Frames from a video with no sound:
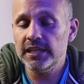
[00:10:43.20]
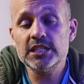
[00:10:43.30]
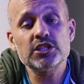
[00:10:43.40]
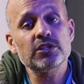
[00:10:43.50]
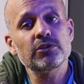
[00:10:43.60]

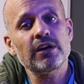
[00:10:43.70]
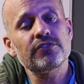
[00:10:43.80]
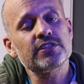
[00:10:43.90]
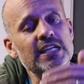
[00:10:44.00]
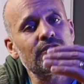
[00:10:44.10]
You
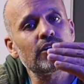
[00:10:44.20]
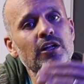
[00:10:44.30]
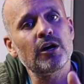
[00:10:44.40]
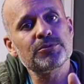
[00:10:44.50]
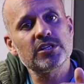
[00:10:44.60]
have
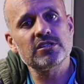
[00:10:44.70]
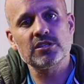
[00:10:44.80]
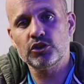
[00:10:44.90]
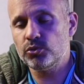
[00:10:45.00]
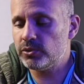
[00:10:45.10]
several
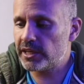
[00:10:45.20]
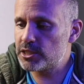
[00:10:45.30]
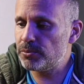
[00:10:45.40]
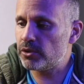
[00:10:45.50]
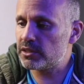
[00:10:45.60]
options to
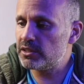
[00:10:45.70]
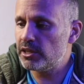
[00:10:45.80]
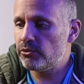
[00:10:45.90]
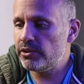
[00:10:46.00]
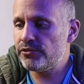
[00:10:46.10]
export.
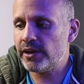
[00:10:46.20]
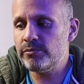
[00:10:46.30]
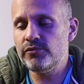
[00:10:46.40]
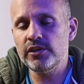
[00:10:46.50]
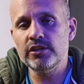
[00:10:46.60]

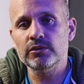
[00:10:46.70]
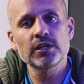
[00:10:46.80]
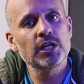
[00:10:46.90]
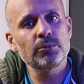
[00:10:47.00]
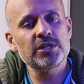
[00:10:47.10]
Reframe video,
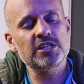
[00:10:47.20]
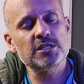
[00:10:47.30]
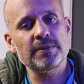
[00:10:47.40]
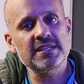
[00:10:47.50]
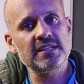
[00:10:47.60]
which
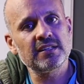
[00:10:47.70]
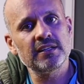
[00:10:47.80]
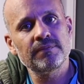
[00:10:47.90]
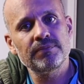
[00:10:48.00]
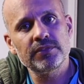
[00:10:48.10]
is
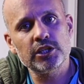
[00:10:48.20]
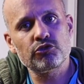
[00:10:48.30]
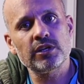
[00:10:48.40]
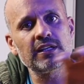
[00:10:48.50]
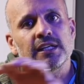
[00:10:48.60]
basically the
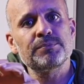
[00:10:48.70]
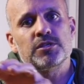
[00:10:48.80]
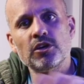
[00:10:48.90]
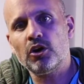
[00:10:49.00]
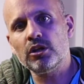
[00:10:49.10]
3
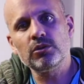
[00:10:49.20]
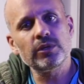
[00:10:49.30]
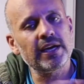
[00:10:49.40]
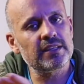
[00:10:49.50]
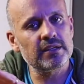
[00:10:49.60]
clips all
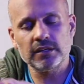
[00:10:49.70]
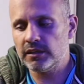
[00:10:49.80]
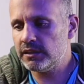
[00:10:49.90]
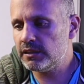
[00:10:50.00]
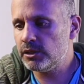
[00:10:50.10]
together
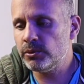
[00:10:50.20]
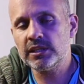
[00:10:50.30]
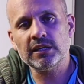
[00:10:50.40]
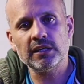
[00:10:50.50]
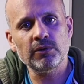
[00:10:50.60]

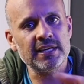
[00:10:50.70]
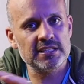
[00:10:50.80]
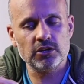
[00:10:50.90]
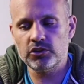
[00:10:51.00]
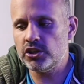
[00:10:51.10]
as
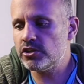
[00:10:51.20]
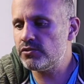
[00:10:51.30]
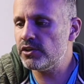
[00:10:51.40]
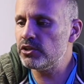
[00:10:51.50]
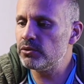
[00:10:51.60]
a continuous
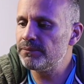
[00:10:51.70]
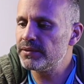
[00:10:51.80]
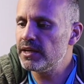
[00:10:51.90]
video.